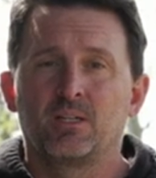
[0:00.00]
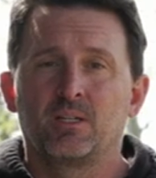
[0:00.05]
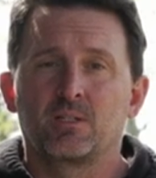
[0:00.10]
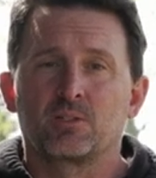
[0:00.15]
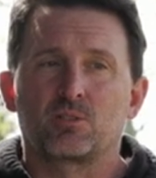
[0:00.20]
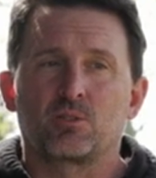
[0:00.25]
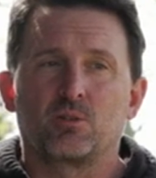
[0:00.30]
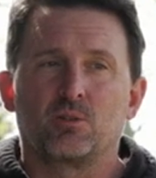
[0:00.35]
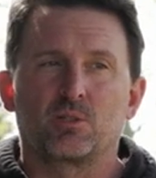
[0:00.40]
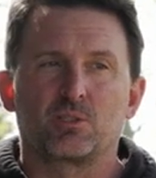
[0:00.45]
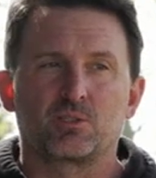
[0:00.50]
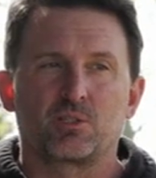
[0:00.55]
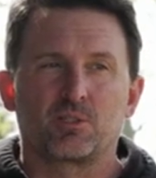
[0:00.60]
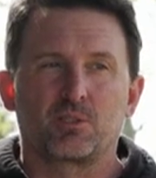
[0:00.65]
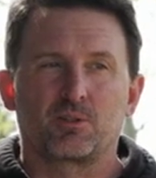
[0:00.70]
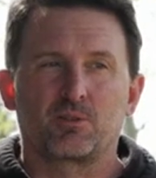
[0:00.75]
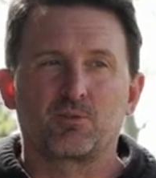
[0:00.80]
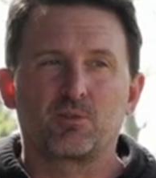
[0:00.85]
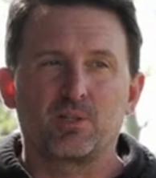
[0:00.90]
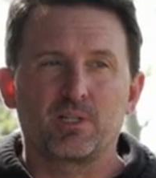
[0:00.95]
So it's
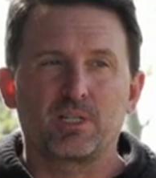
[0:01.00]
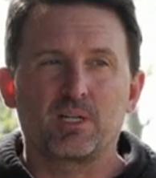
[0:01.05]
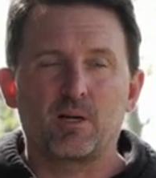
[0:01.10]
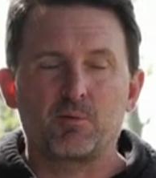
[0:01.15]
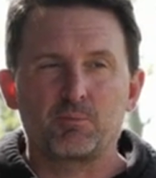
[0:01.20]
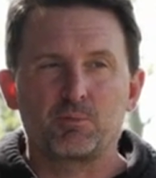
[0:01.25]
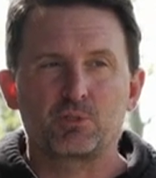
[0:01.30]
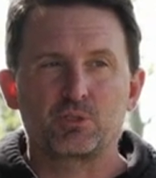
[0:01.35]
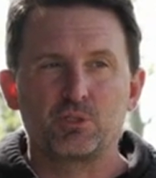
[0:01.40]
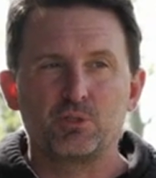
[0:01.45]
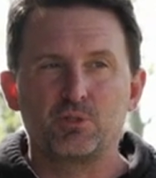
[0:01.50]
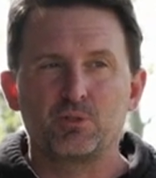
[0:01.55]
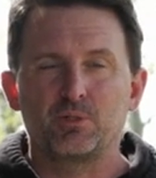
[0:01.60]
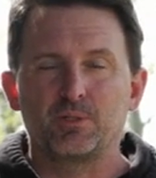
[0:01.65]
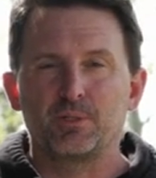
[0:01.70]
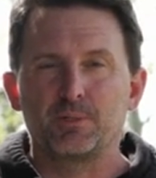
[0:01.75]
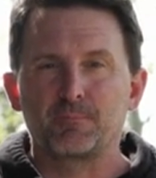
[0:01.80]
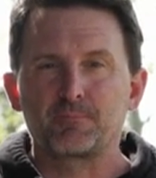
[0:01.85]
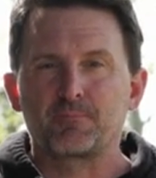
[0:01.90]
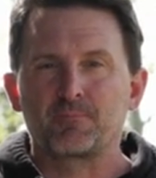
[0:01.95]
a thrilling
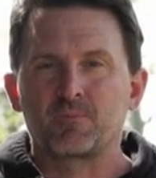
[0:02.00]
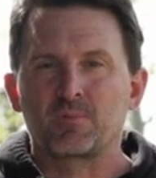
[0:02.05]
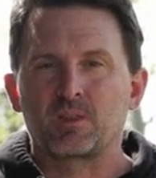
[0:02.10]
opportunity